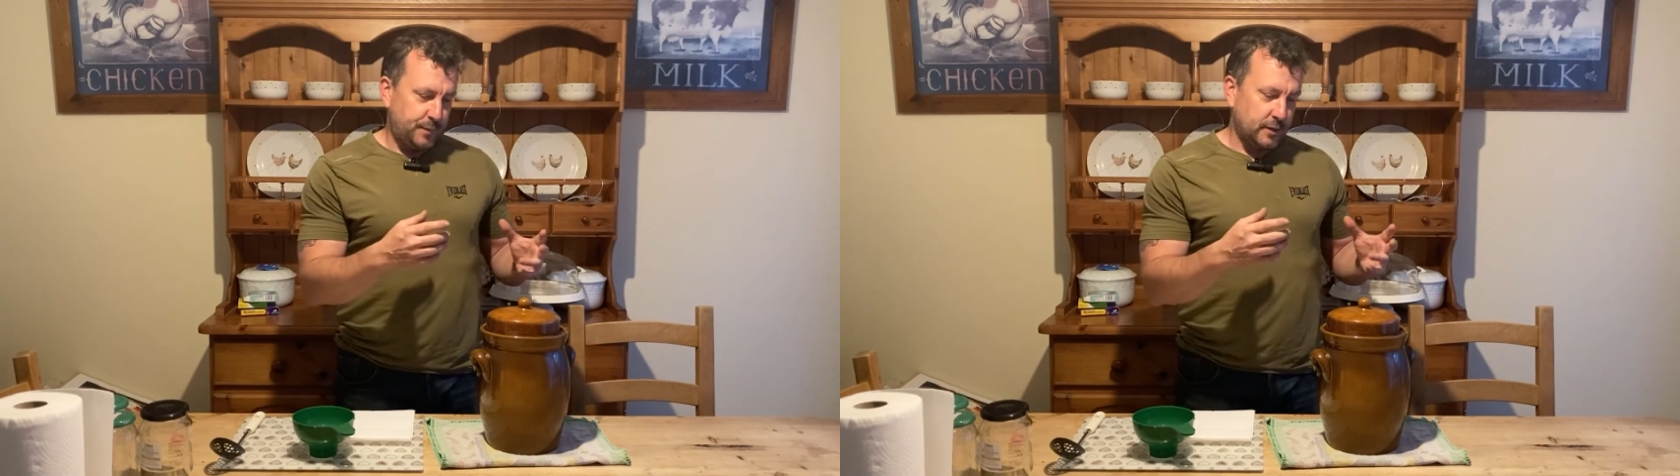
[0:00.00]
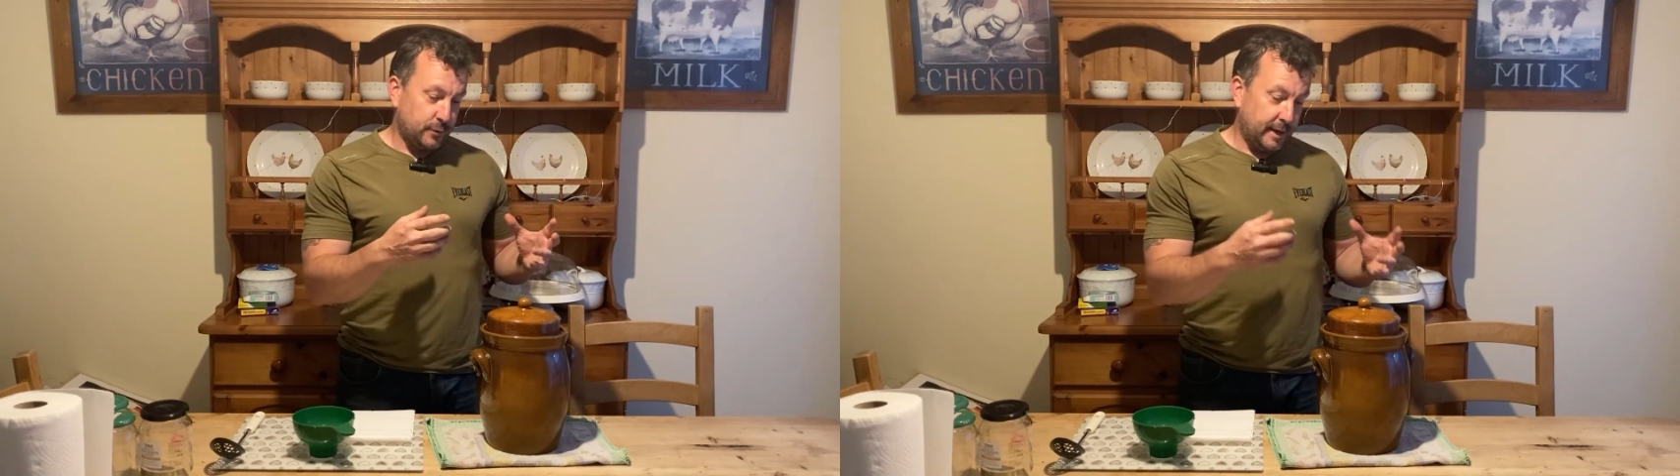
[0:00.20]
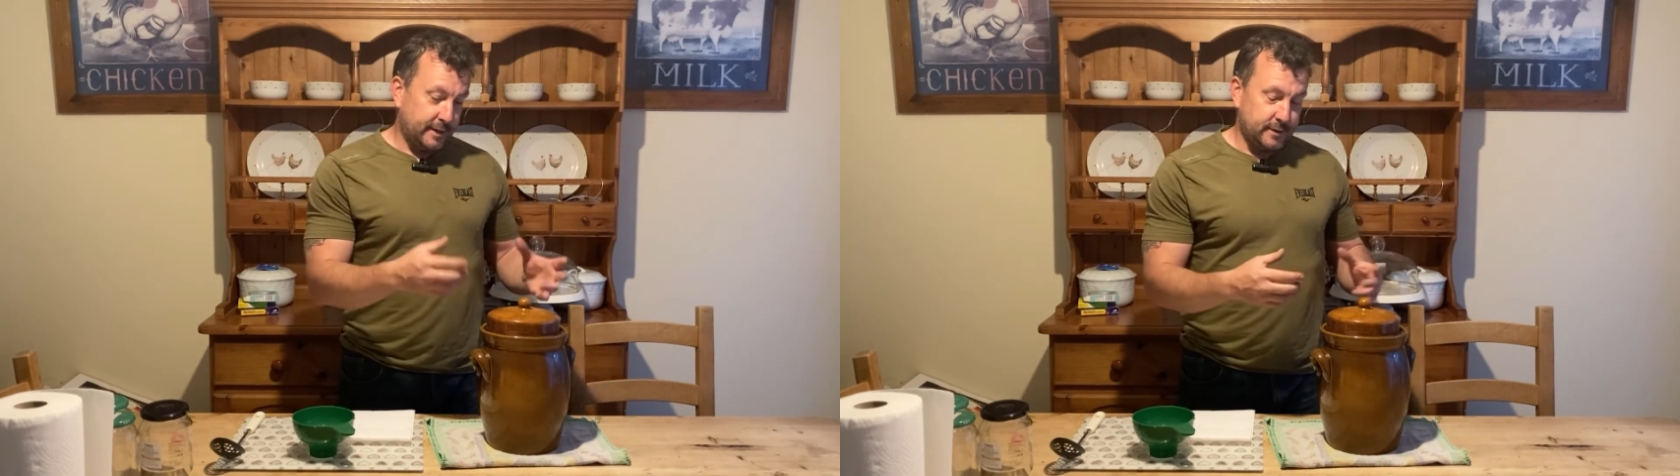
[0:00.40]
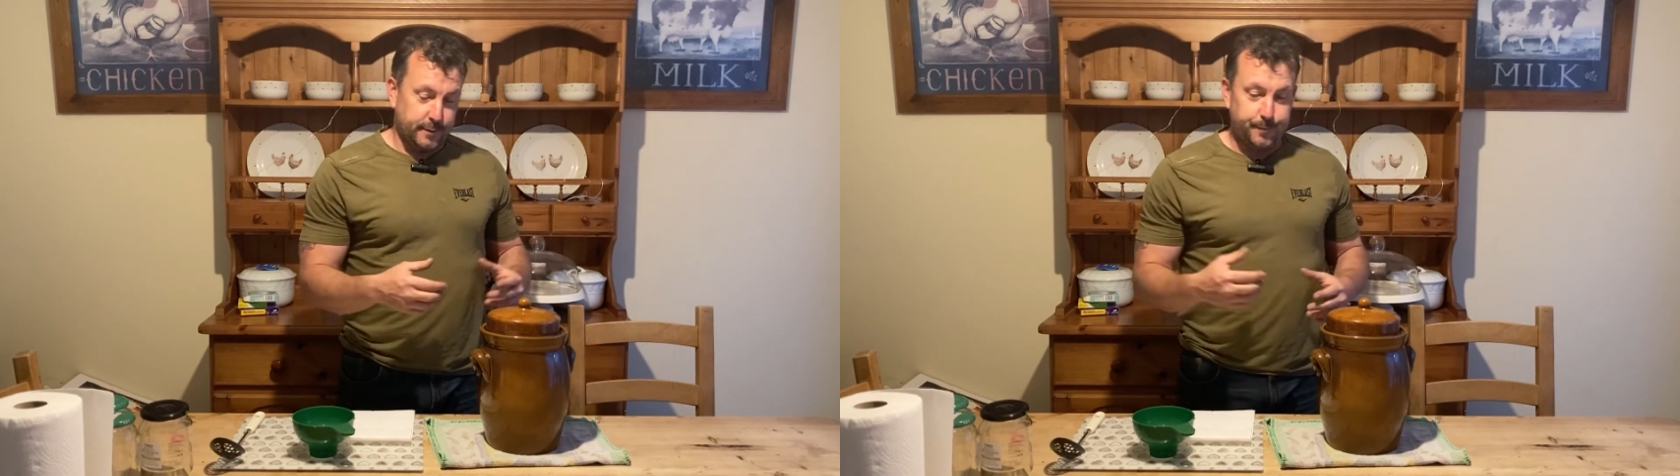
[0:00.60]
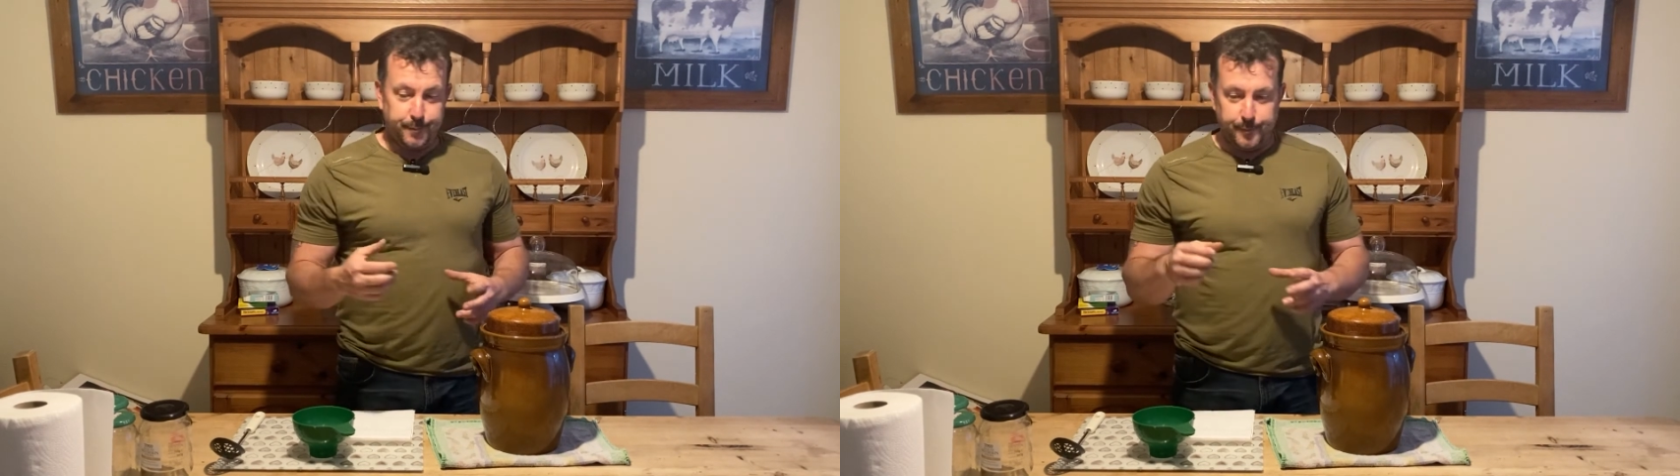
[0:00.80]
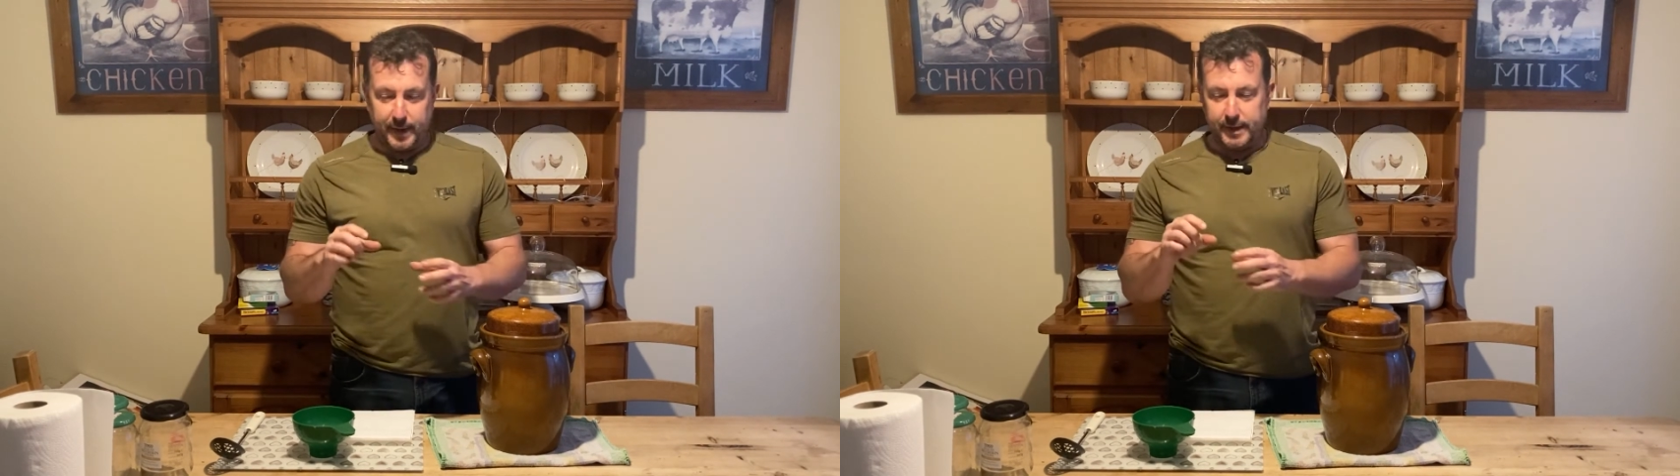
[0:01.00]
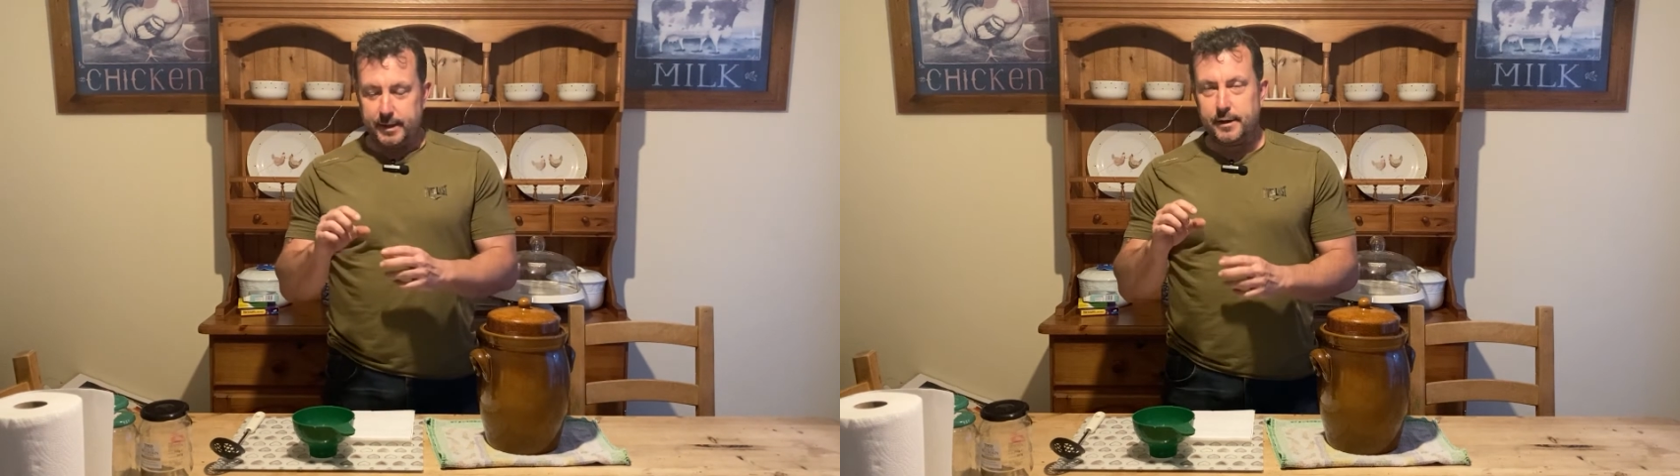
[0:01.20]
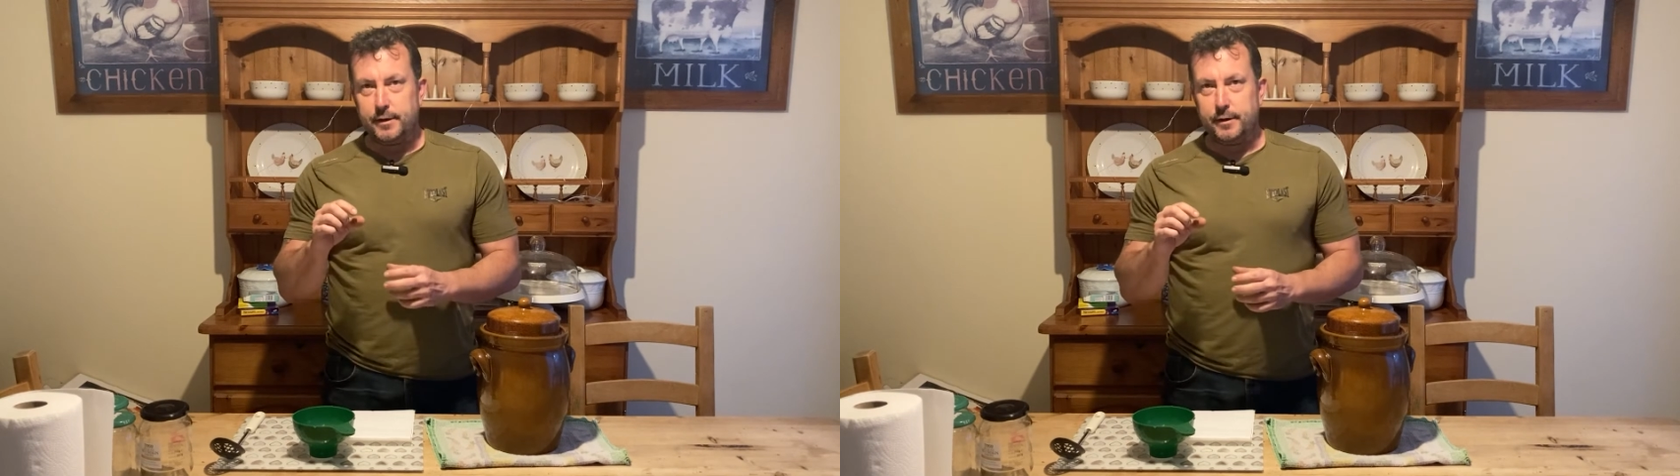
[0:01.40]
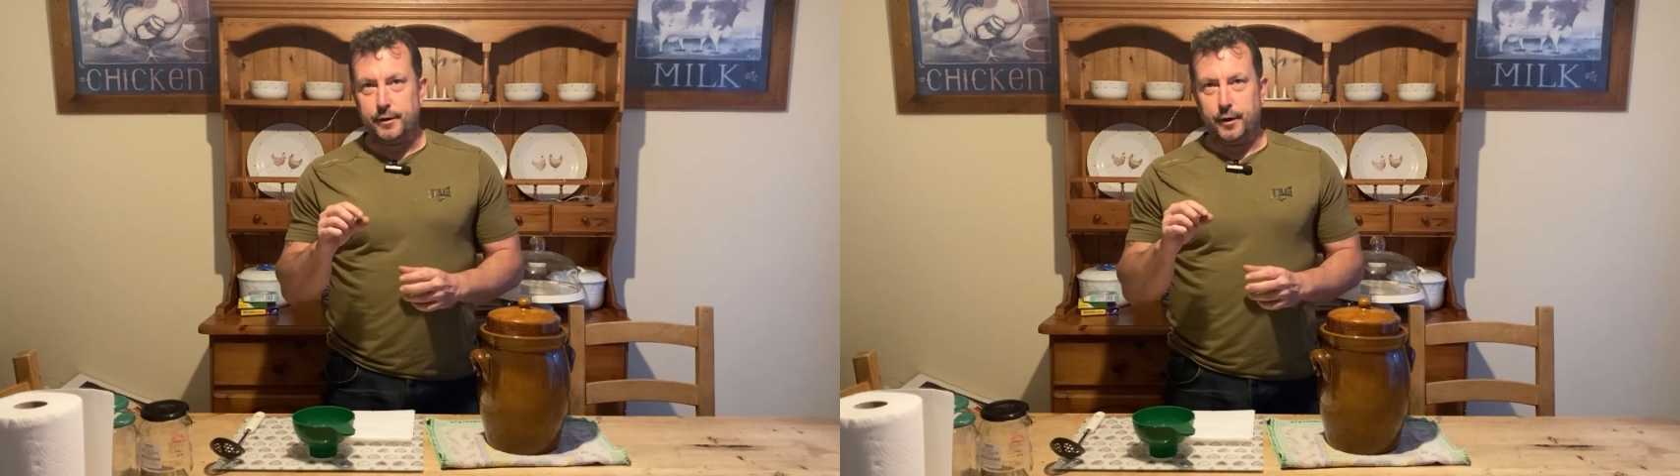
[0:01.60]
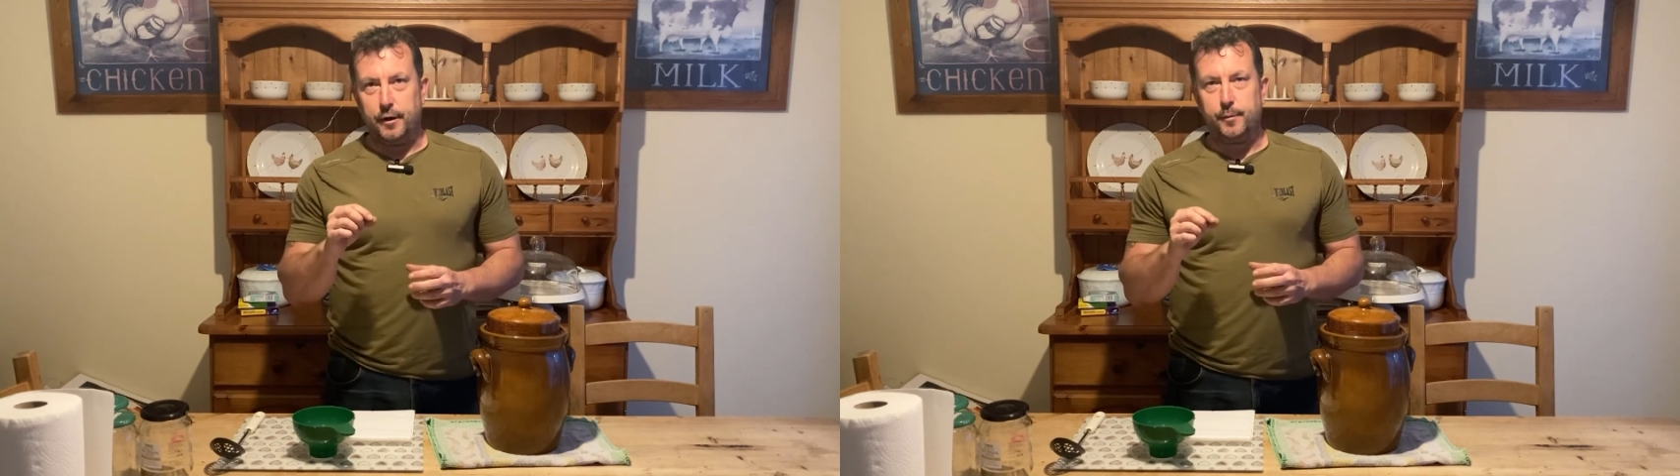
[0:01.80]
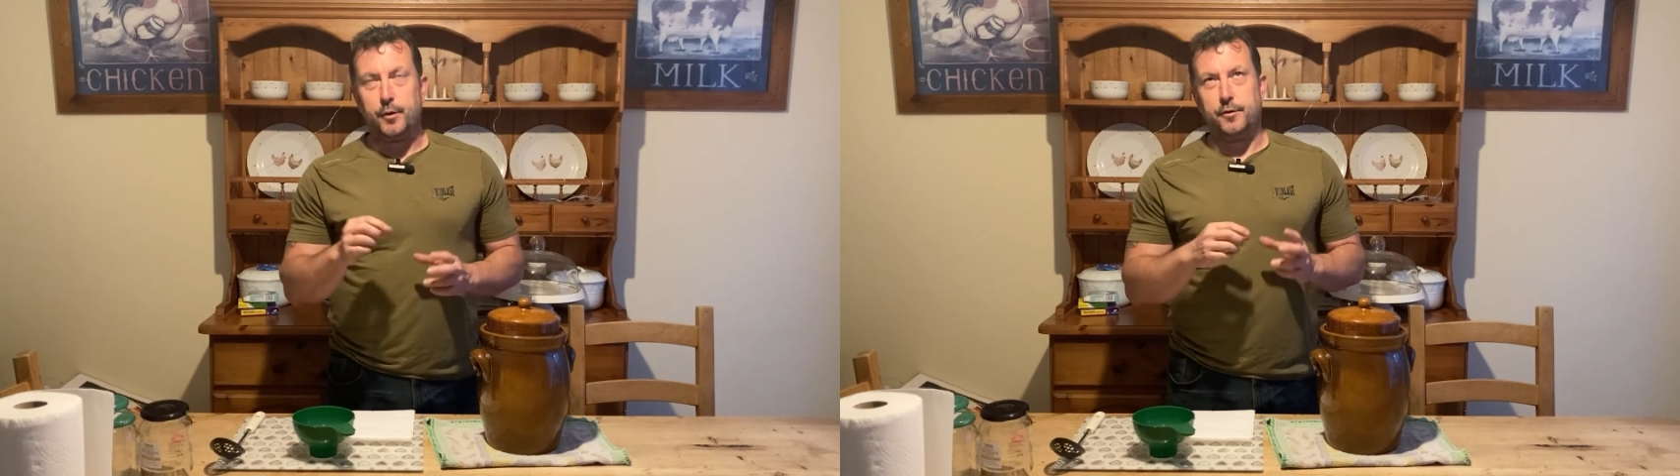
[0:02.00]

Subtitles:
so I had to make up.